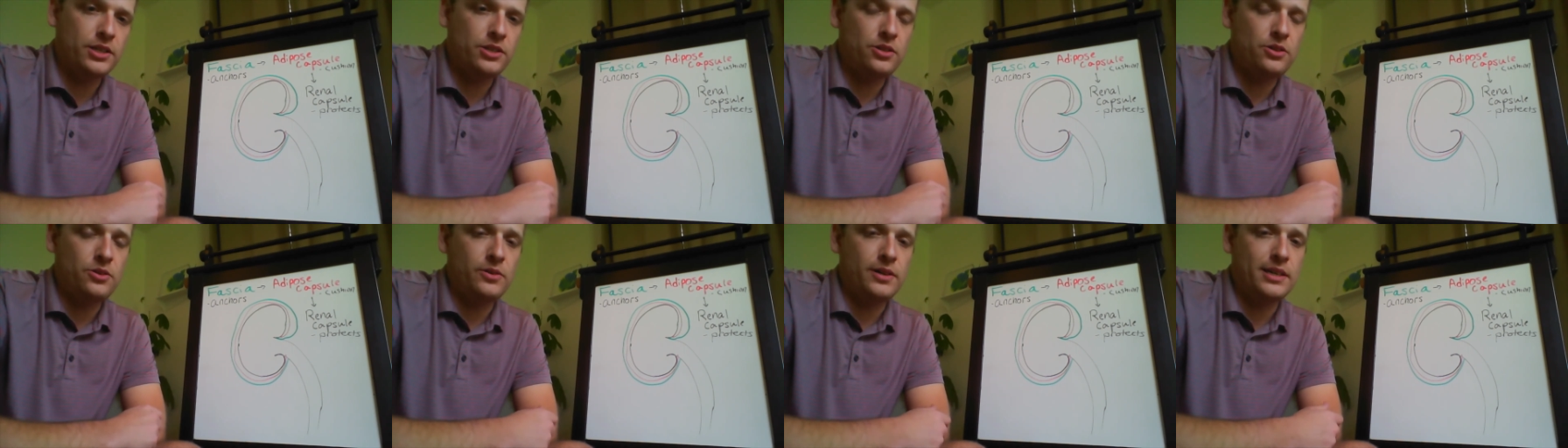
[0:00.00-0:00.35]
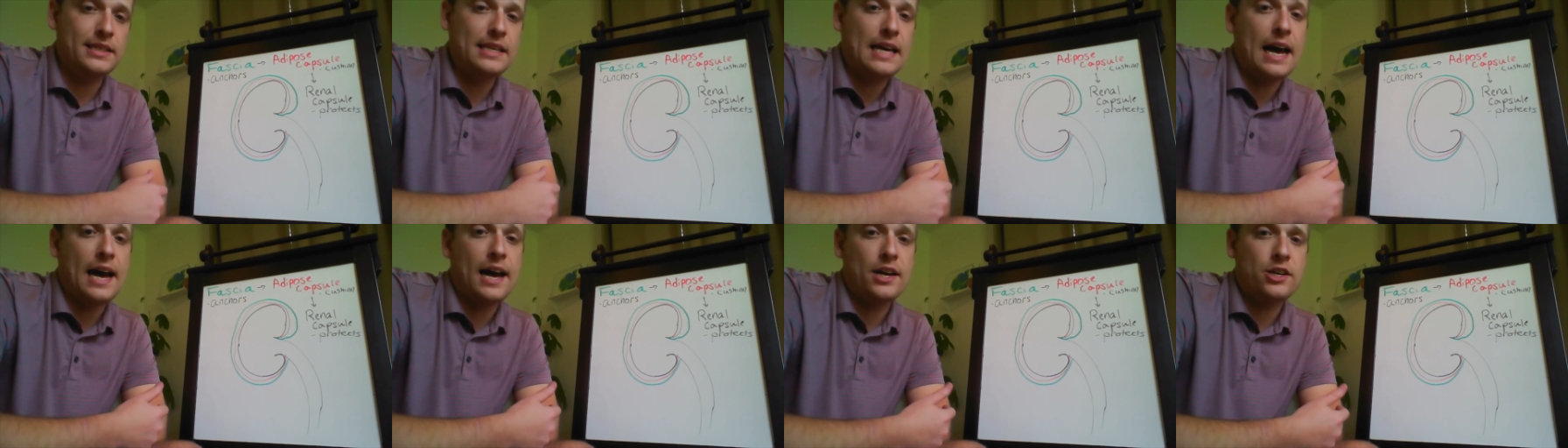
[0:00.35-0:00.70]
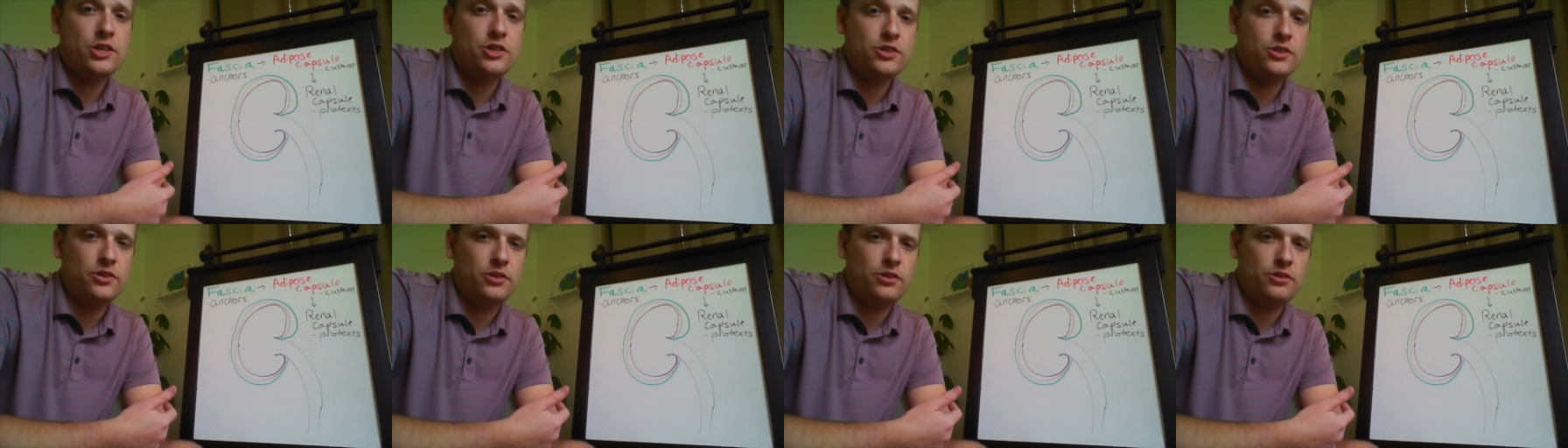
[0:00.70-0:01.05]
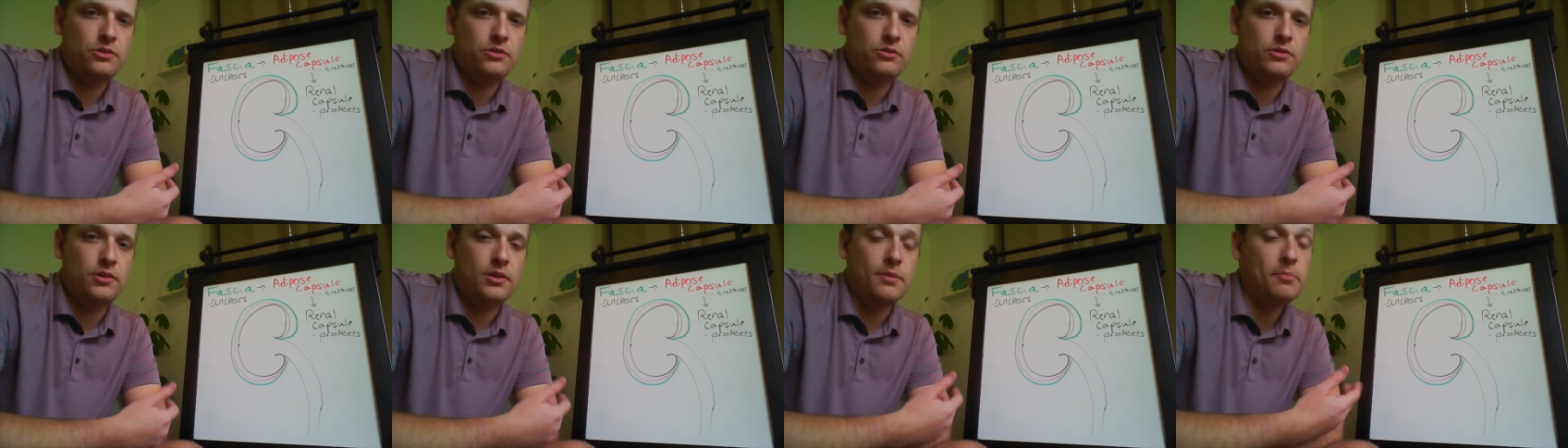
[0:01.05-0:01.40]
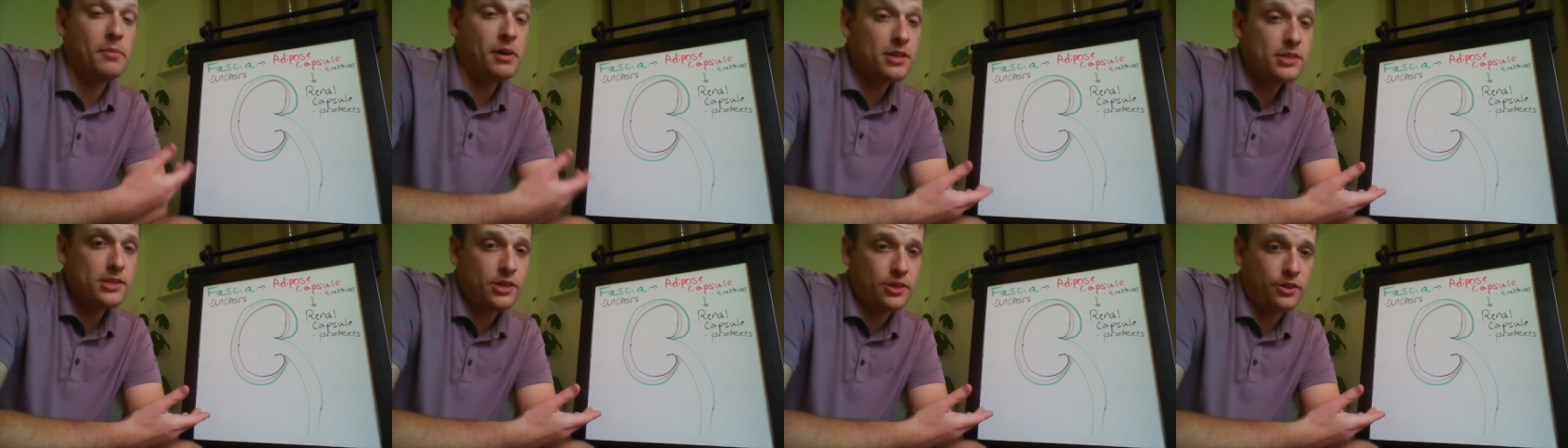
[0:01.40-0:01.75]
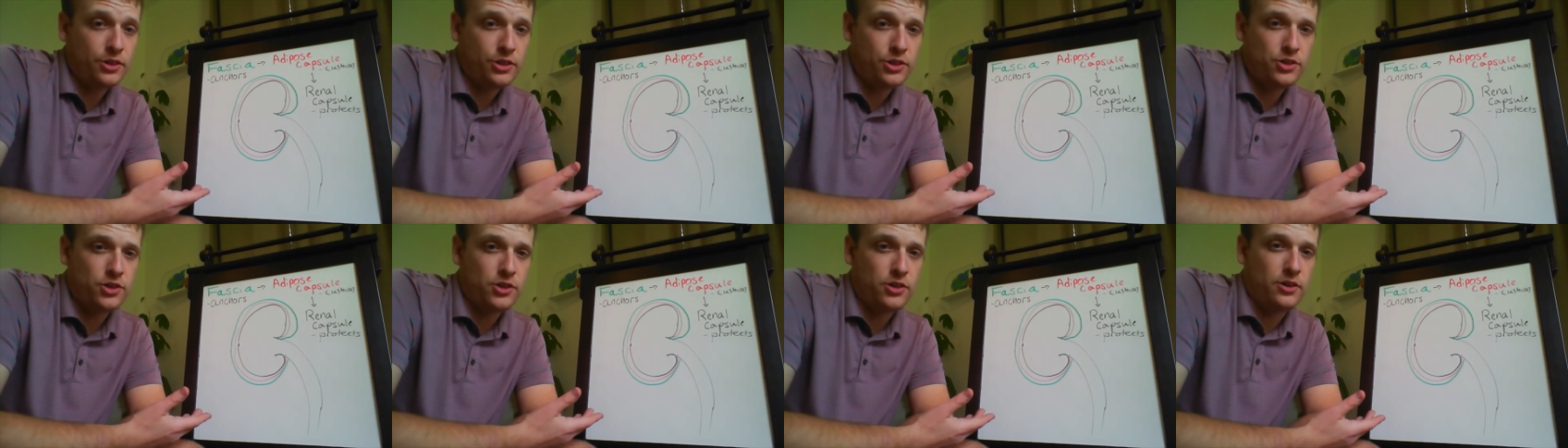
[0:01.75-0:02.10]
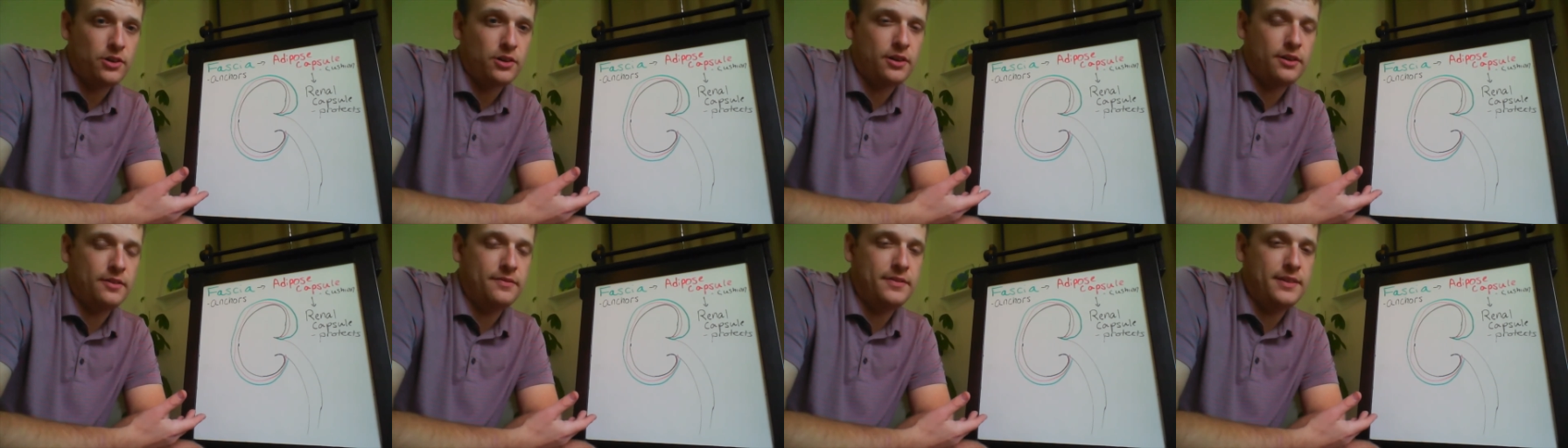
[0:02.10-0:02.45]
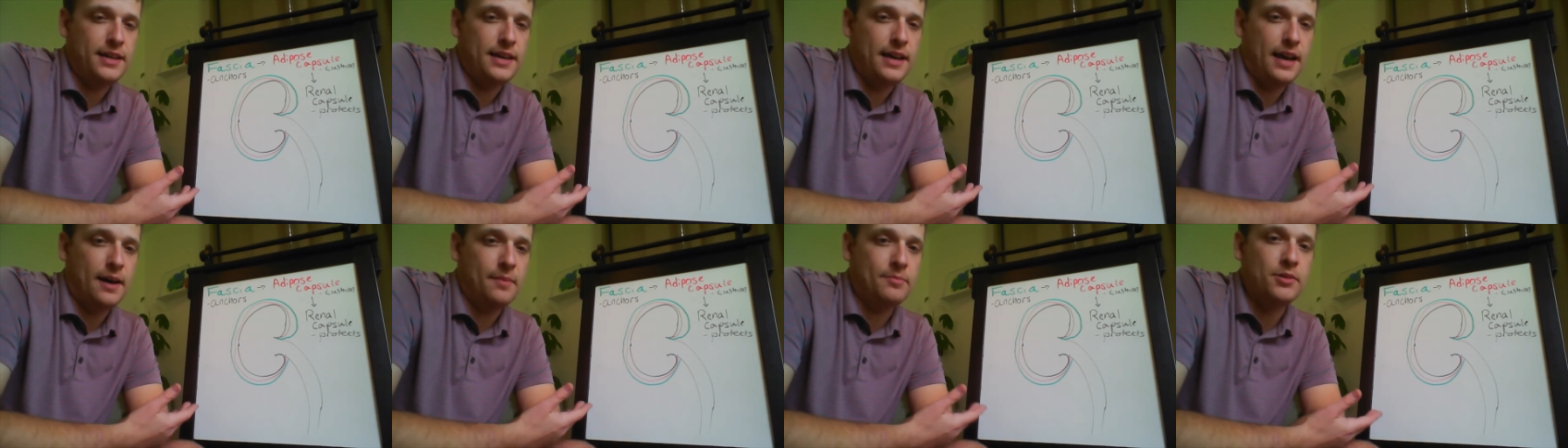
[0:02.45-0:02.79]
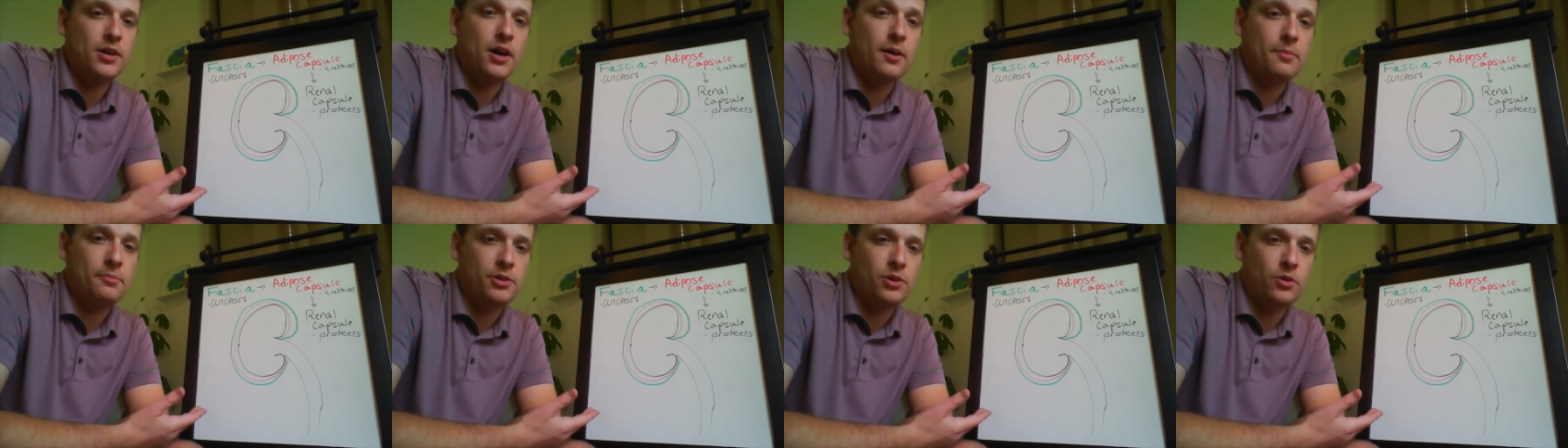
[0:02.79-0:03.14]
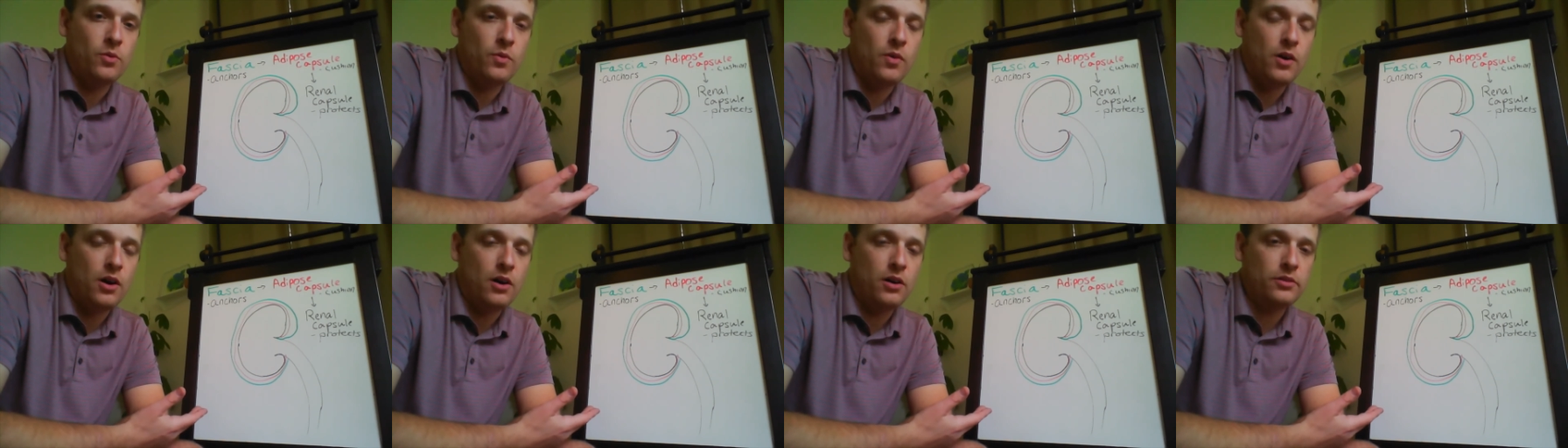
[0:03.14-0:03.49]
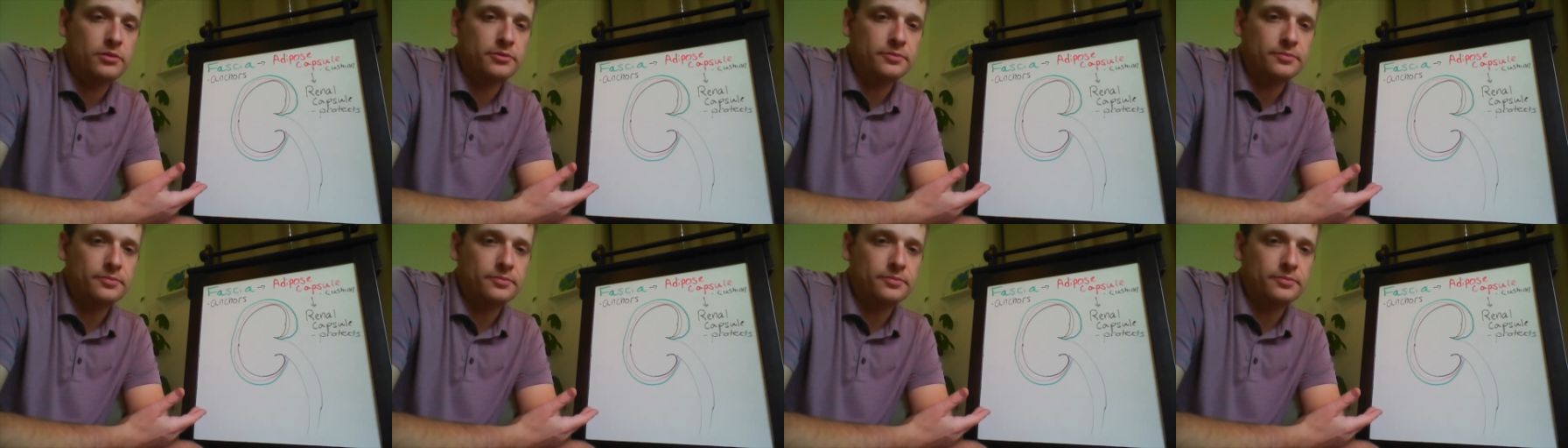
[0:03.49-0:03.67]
to attach to the musculature of the abdominal wall,